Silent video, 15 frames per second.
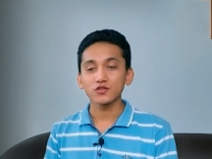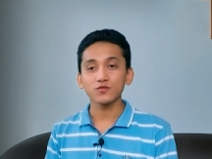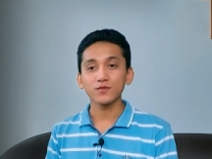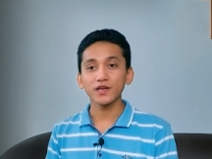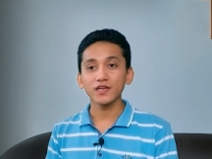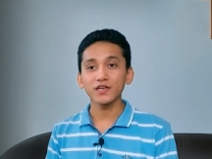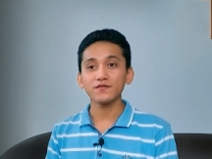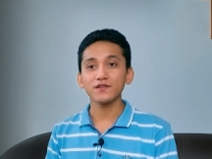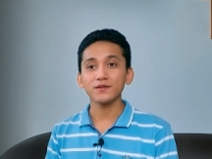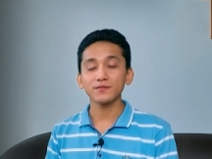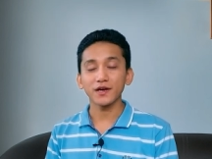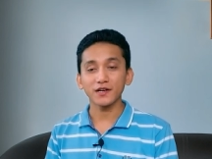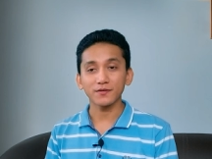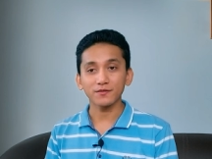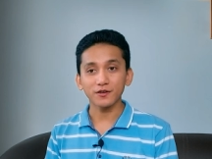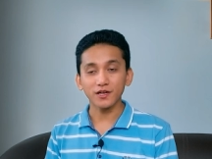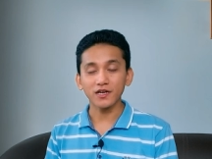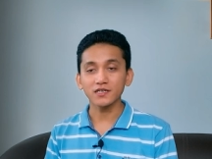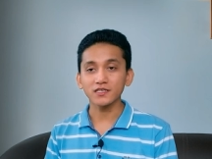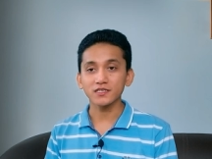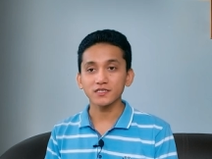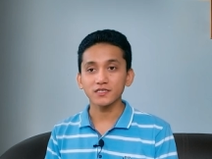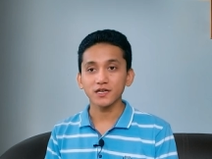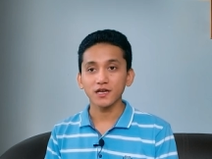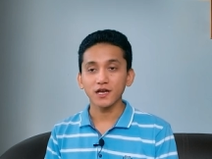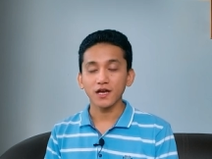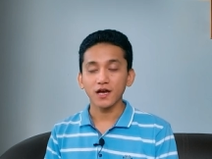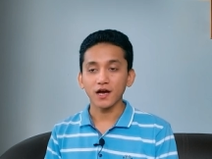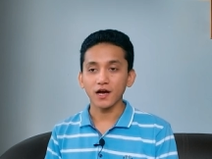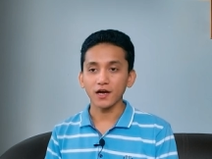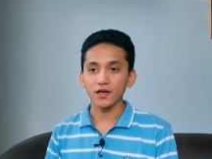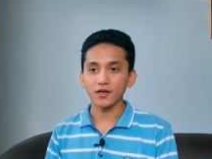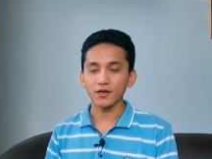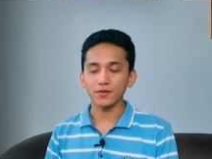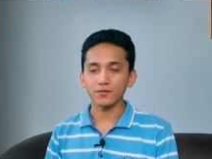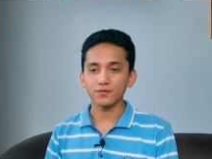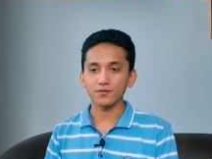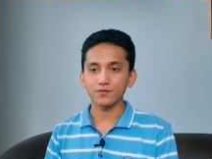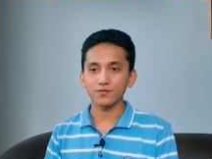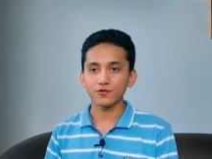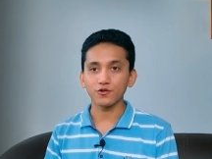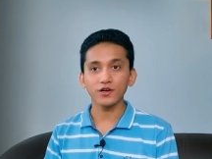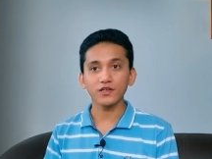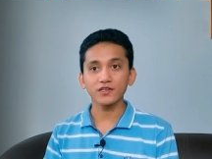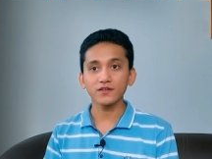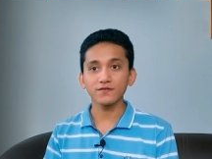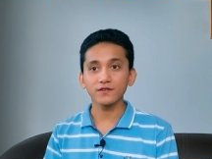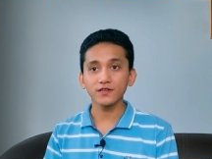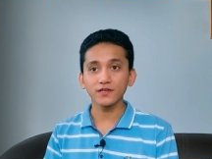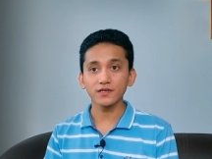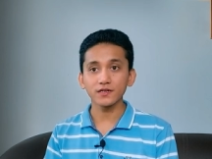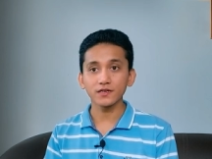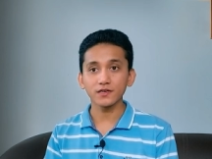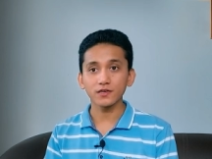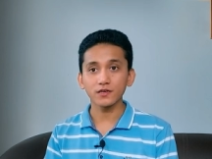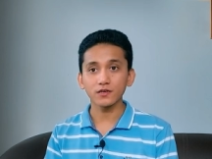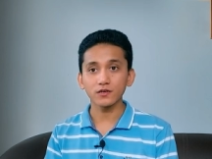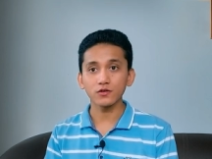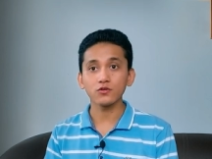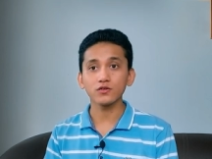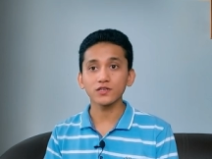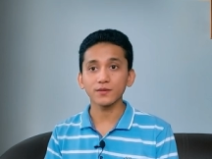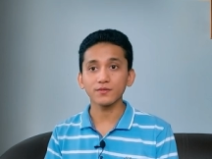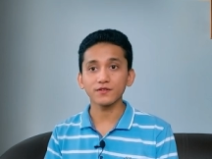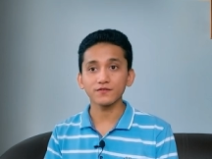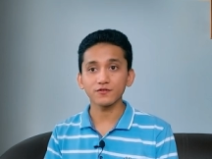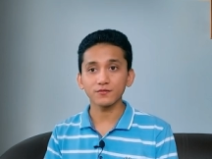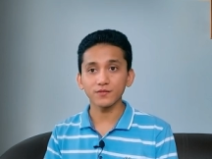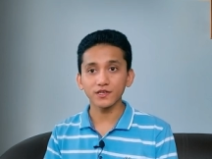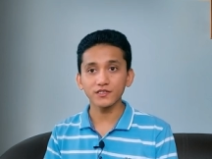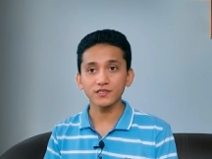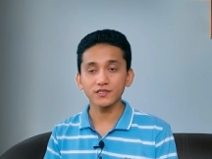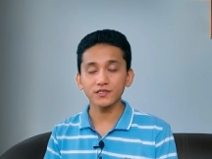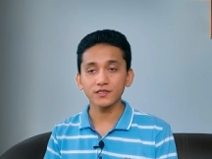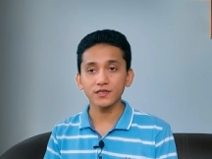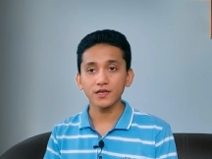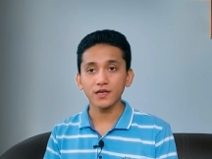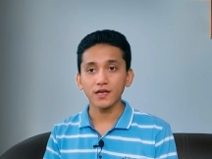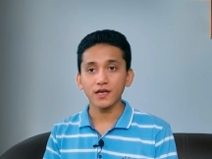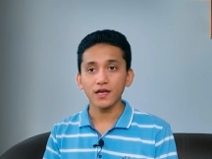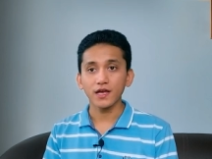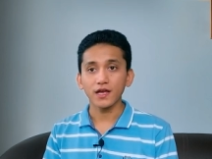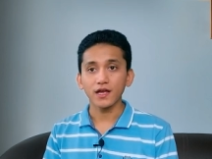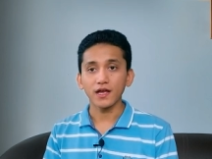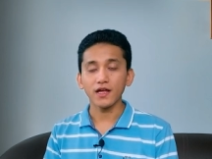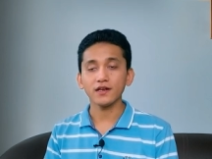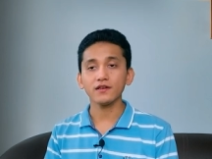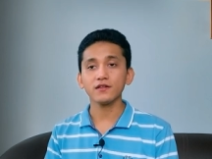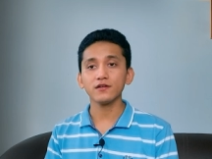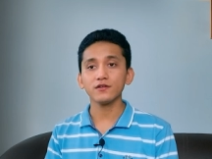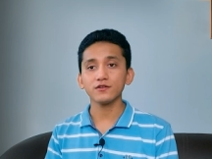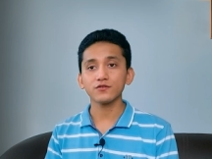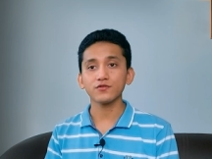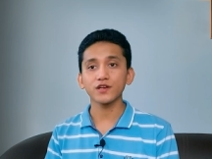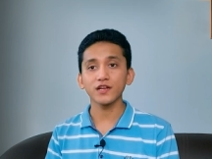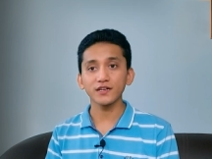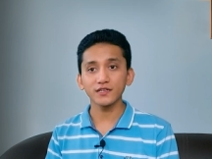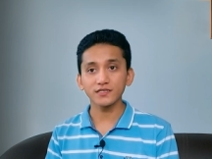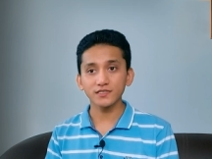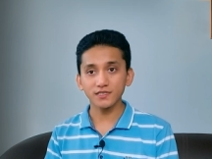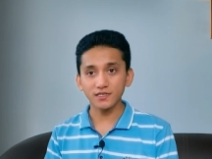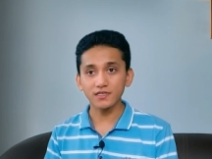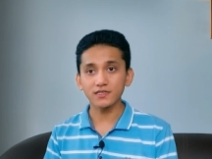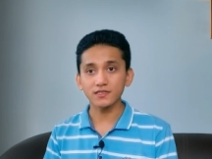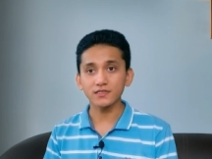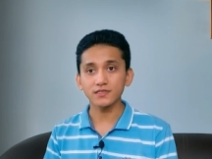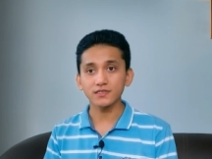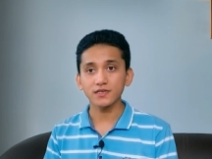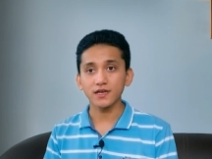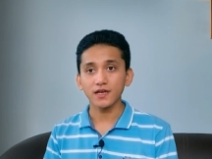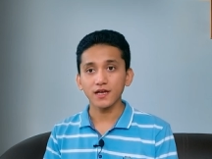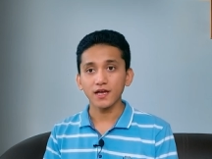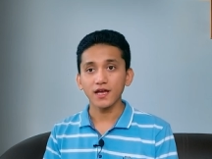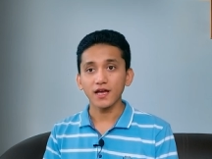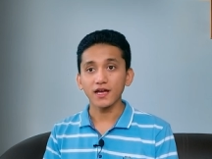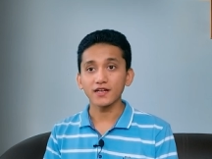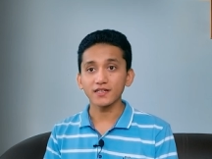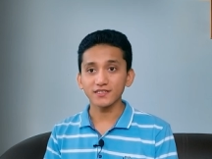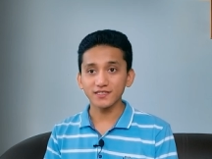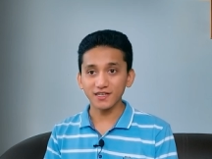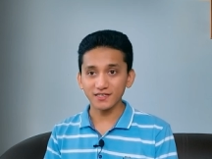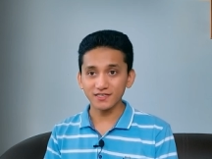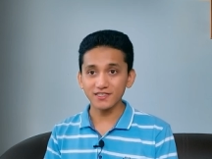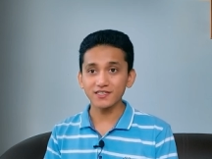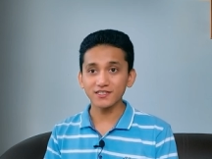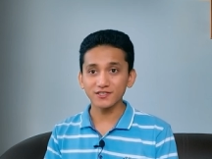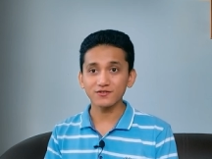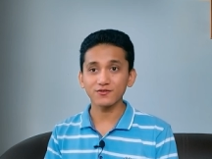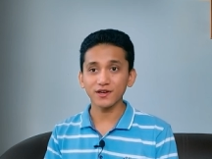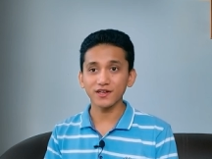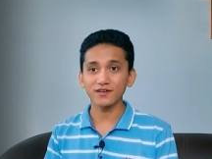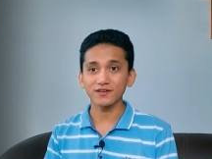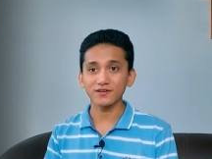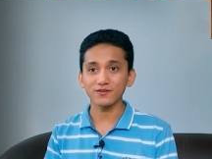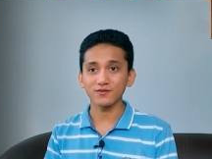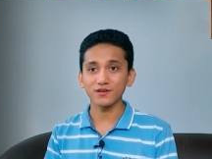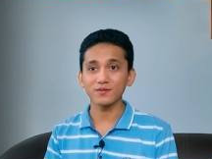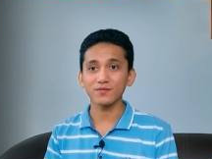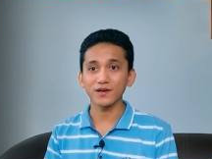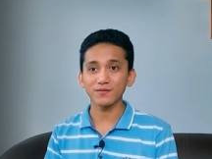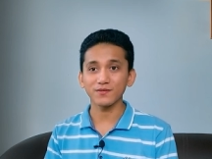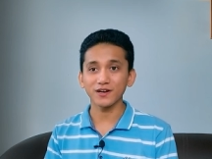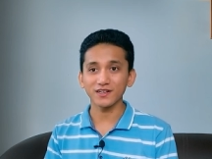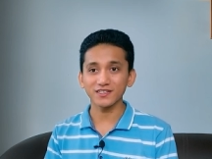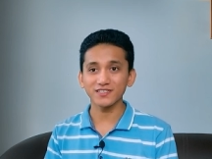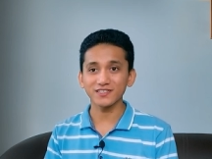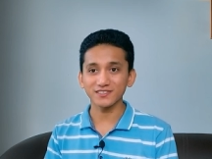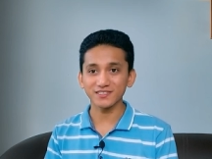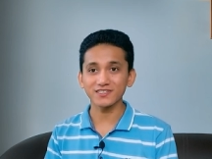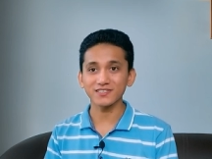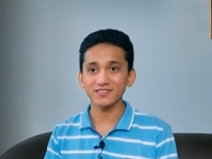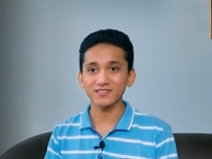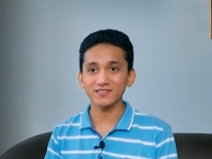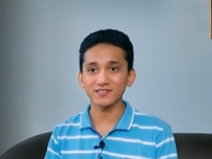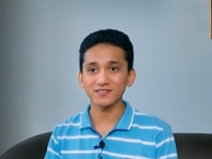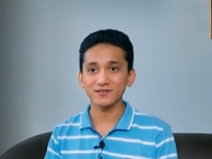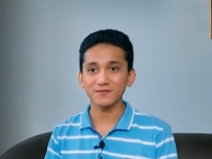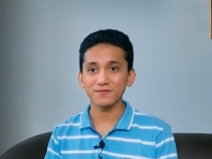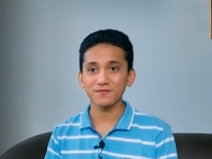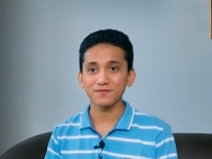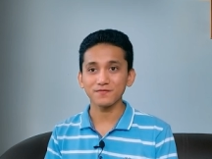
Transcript: To make even better products, I proactively looked up information and learned related skills and discuss things together with my brothers and sisters.